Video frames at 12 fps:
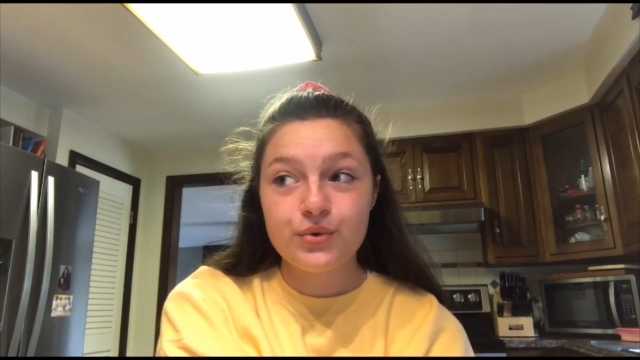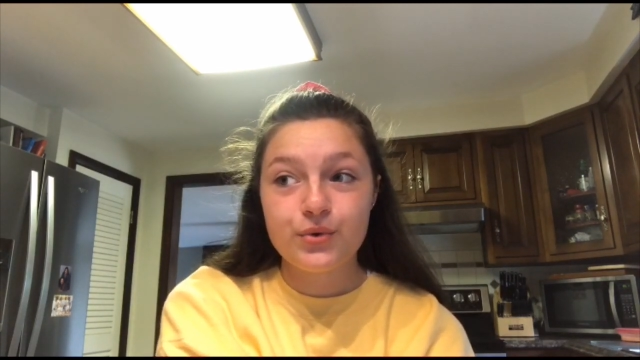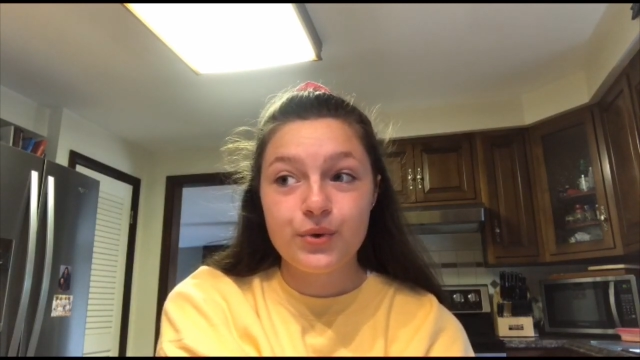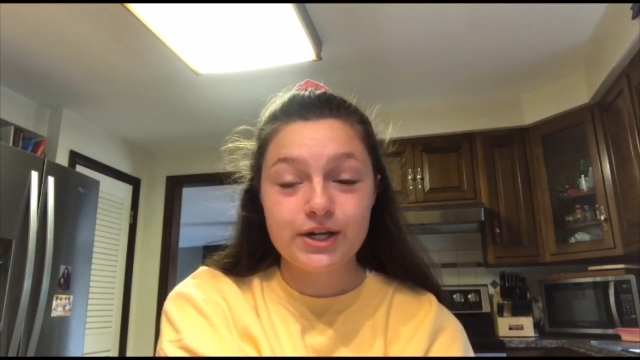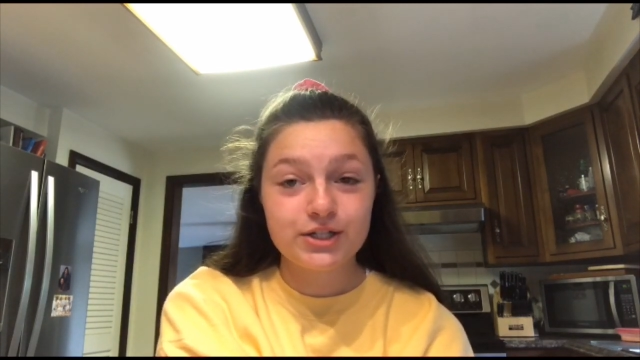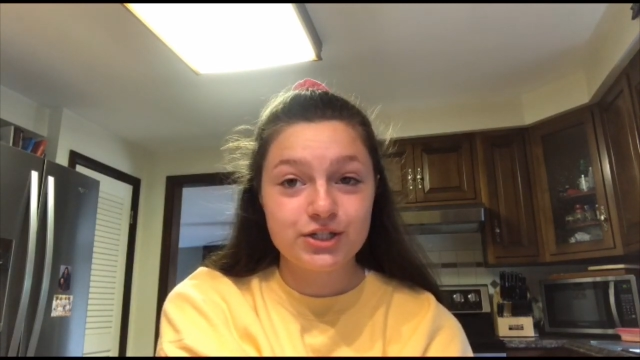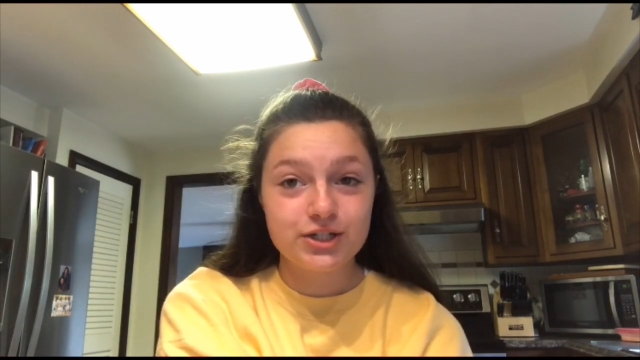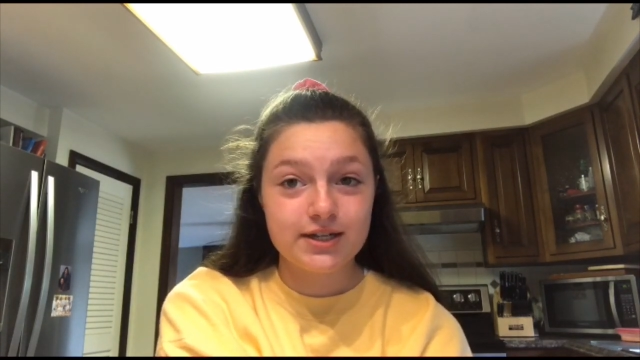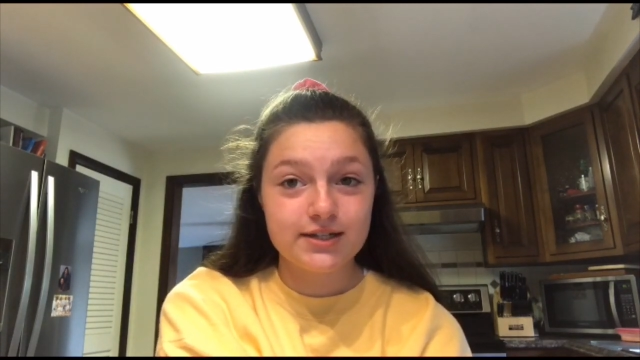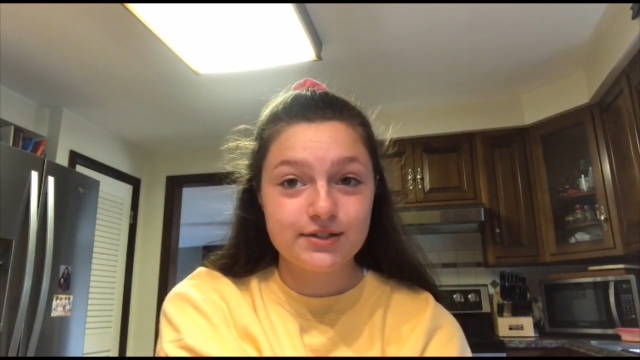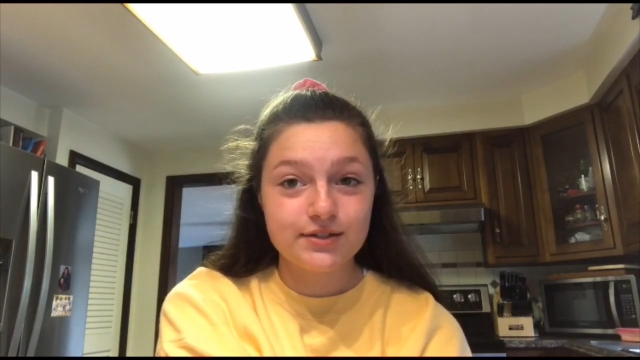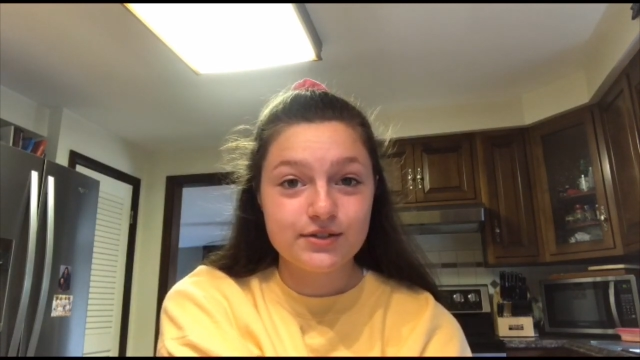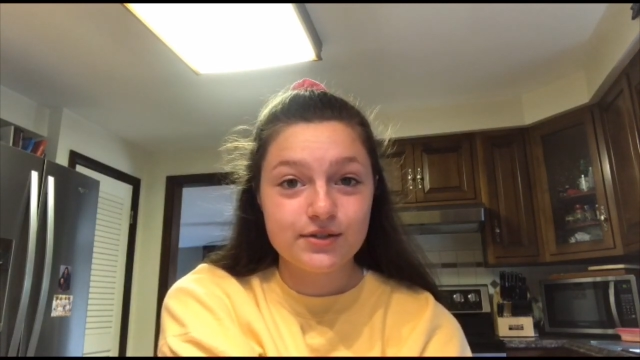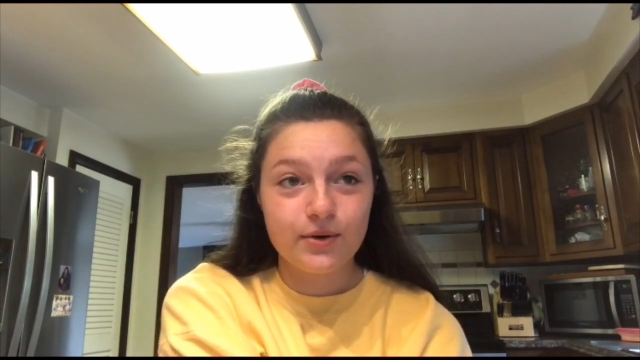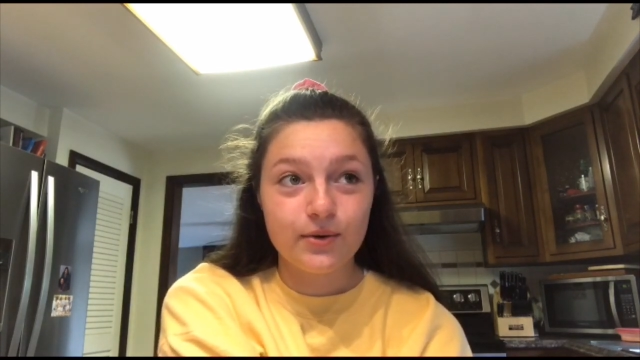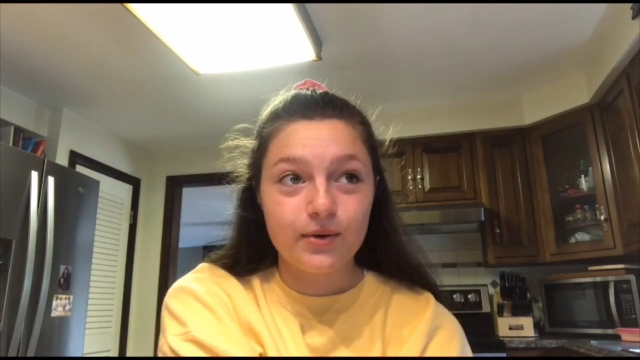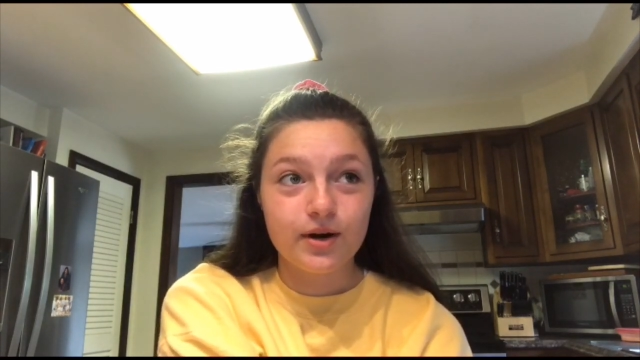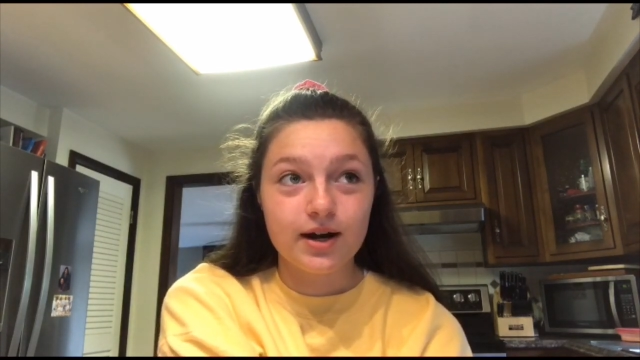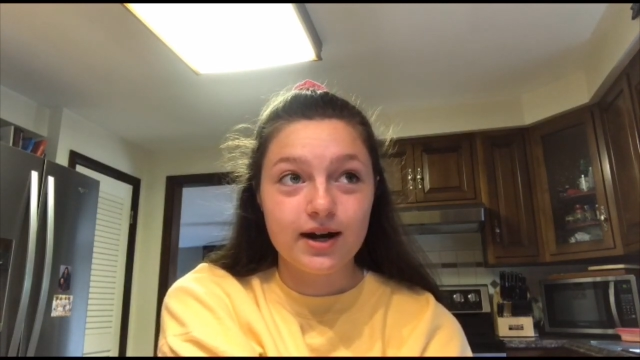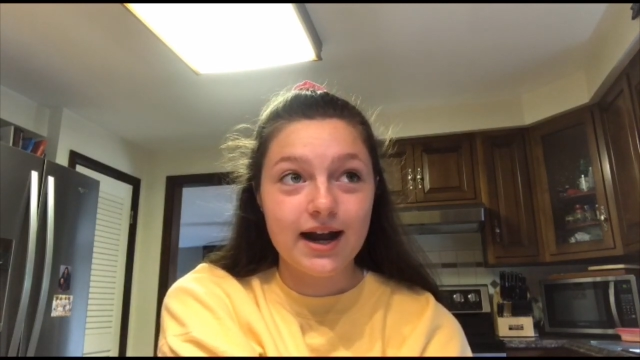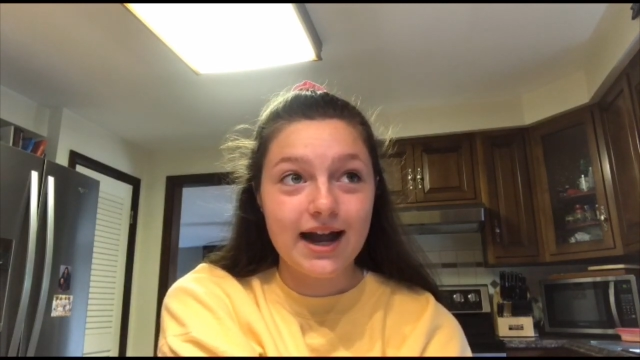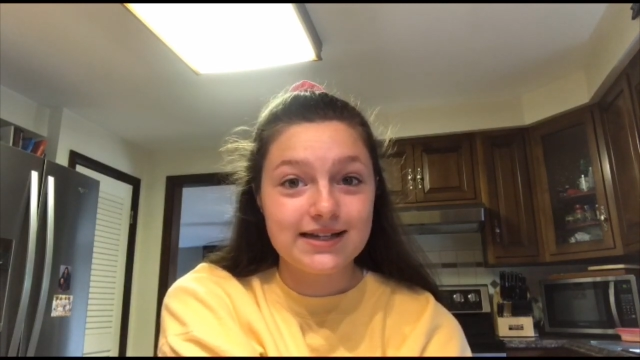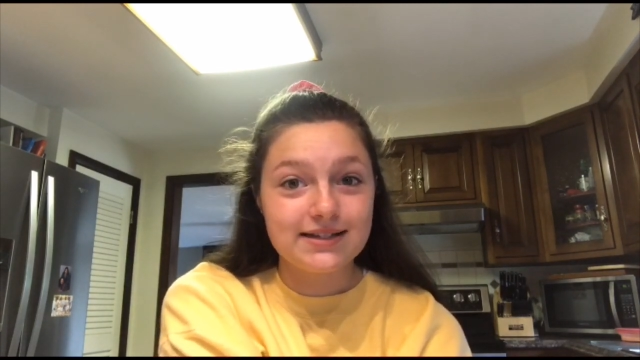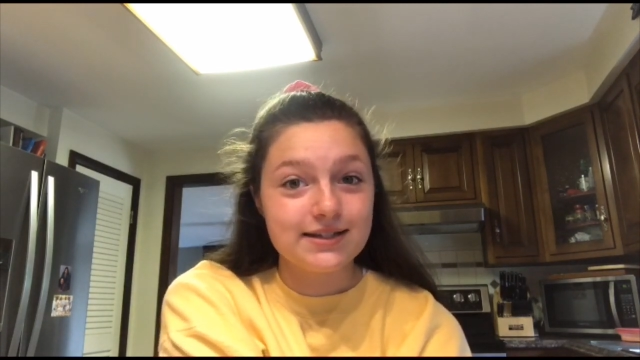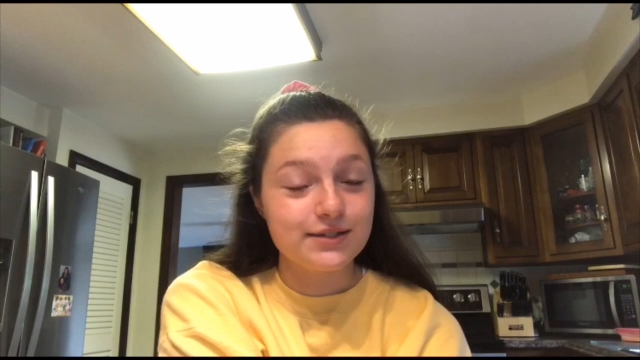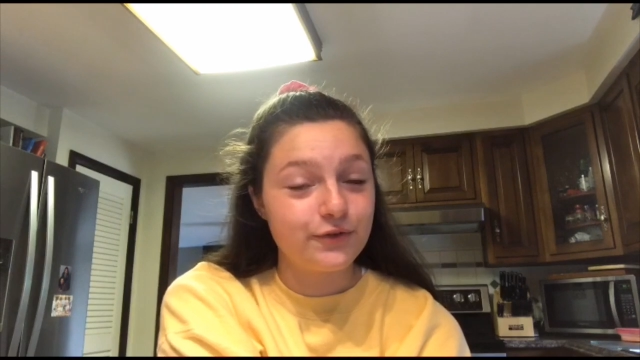questions or ideas